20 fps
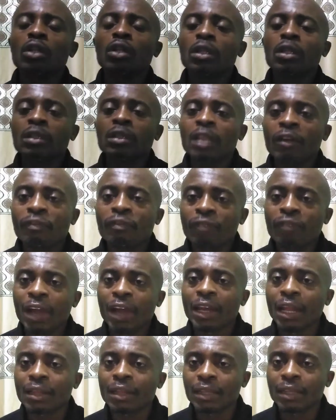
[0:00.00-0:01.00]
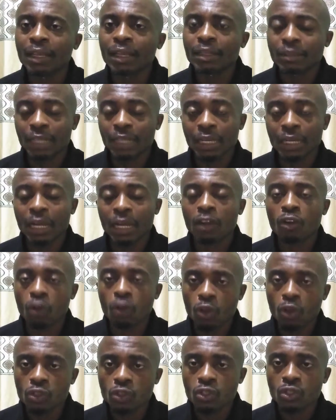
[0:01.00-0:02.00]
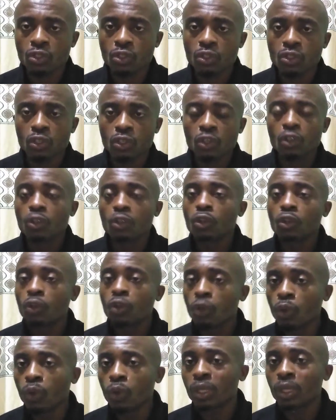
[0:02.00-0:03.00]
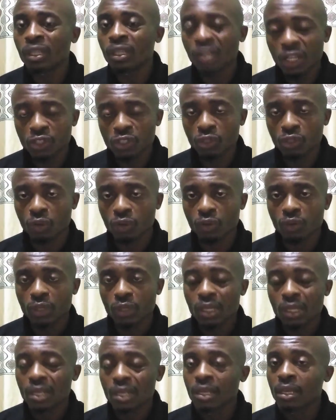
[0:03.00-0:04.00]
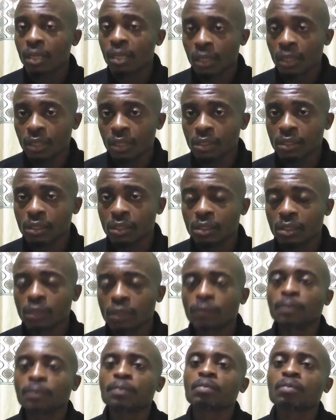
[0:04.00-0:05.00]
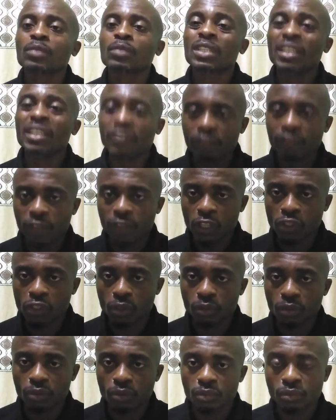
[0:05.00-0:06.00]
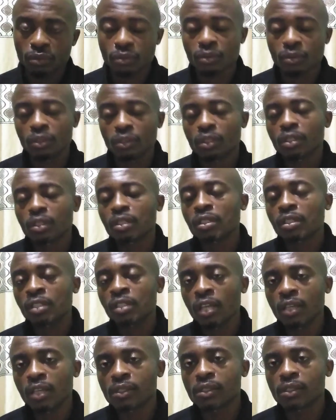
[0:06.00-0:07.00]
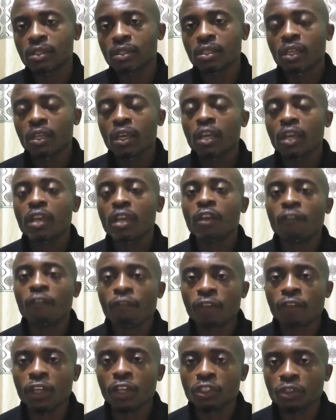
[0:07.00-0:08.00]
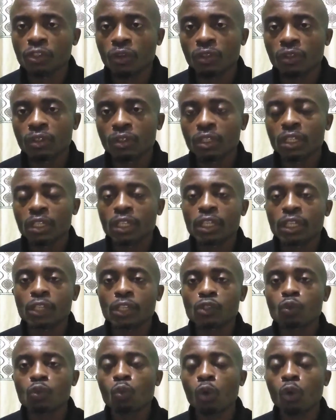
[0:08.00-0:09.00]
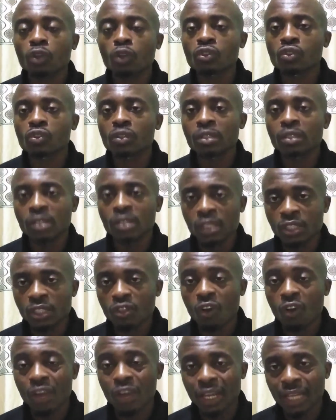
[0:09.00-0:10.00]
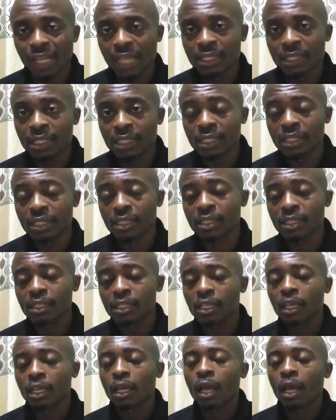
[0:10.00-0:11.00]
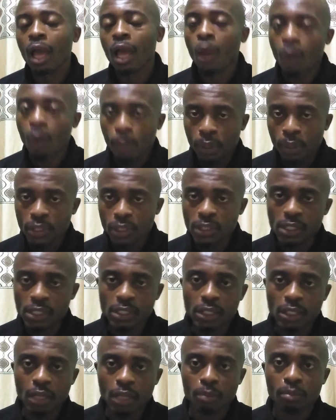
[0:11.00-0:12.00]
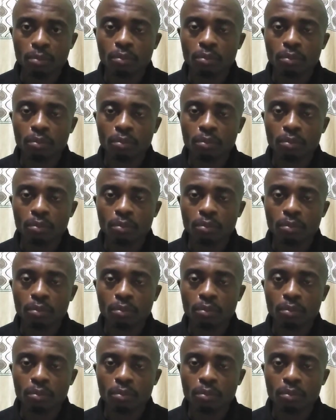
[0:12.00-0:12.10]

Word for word: the final thing that can cause no erection is infection. Yes, infection is what disorganizes our body system.